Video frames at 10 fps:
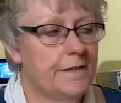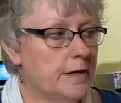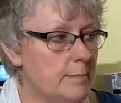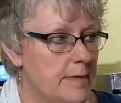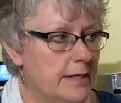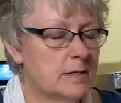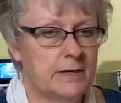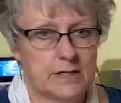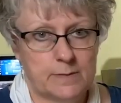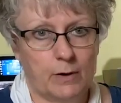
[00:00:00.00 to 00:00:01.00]
They are meant to
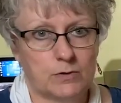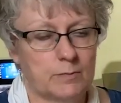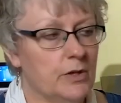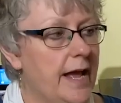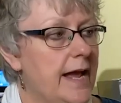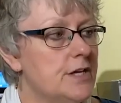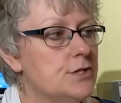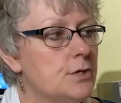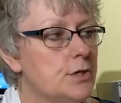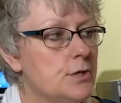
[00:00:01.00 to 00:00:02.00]
be disposable.
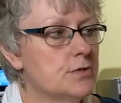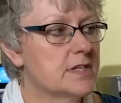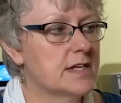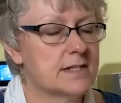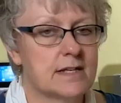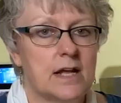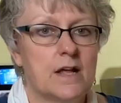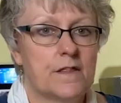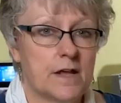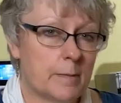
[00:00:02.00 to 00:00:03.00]
As you use this,
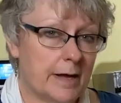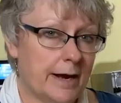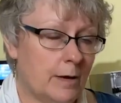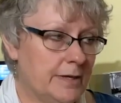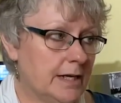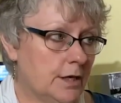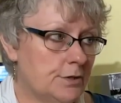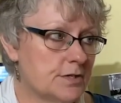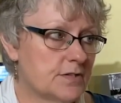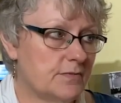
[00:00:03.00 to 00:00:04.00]
think about how many
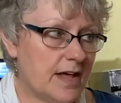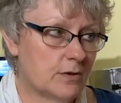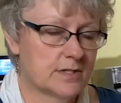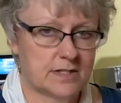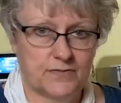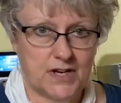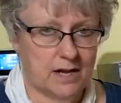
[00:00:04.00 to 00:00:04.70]
hundreds and thousands of